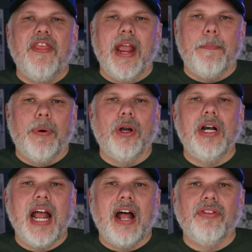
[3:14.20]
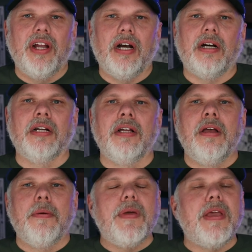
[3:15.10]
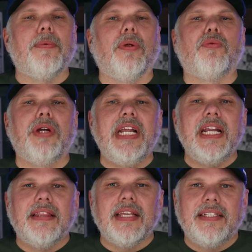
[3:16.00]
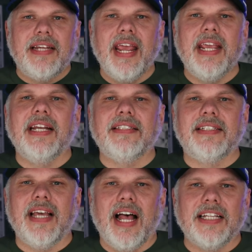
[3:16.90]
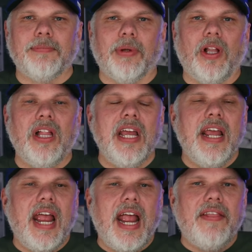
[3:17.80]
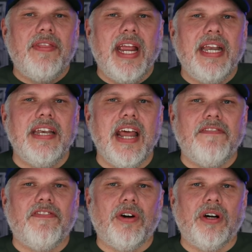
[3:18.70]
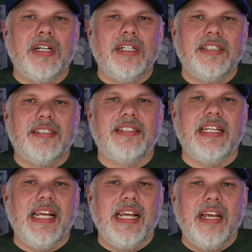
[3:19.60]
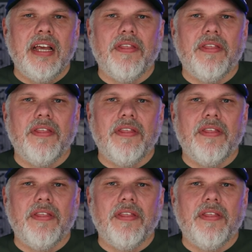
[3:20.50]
they put it out there, people read it, they take it as gospel, and they never see